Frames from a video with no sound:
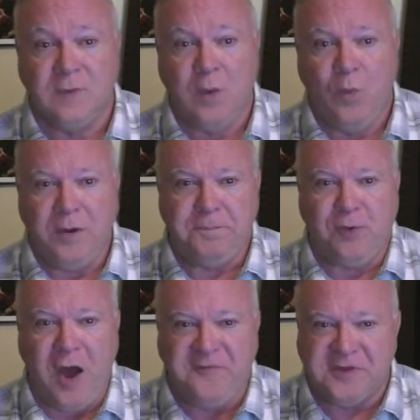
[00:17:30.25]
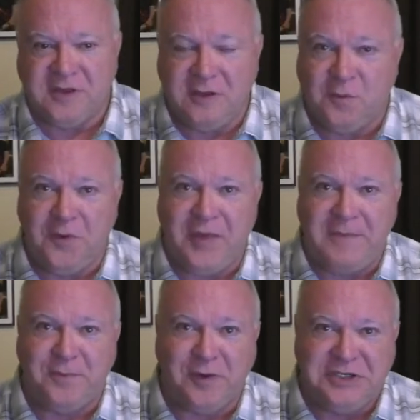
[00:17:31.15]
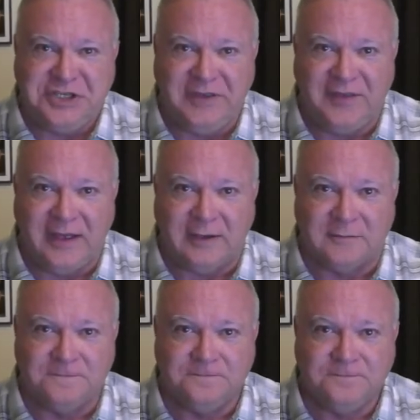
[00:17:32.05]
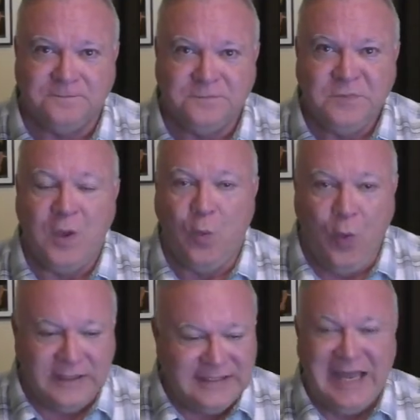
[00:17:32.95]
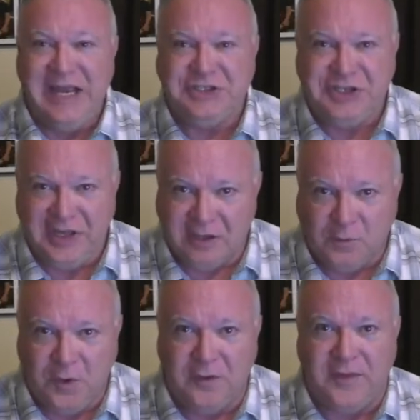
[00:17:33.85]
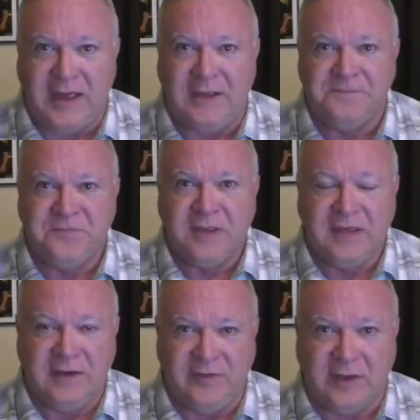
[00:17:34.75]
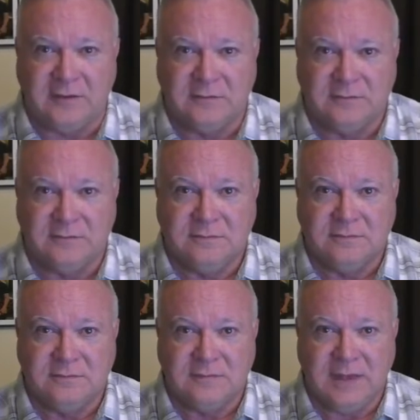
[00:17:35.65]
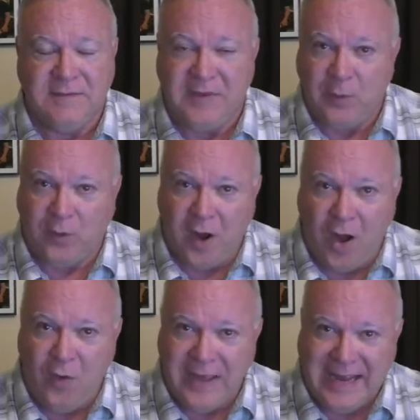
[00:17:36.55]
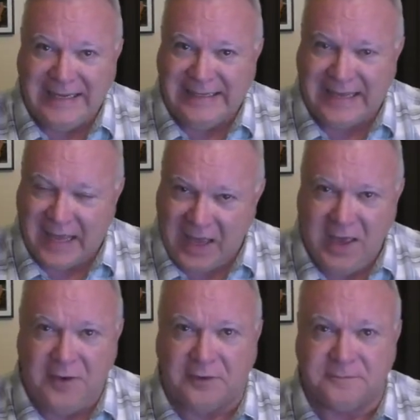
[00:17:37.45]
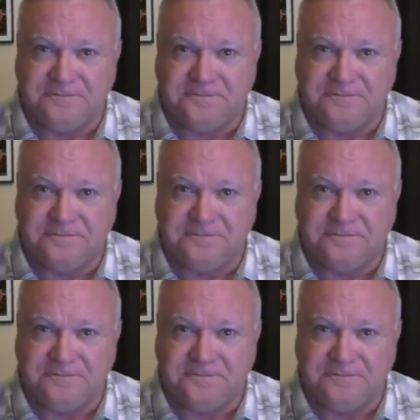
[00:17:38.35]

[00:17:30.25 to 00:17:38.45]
What prophecies were they preaching then? What teachings were they giving if they were all headed to hell?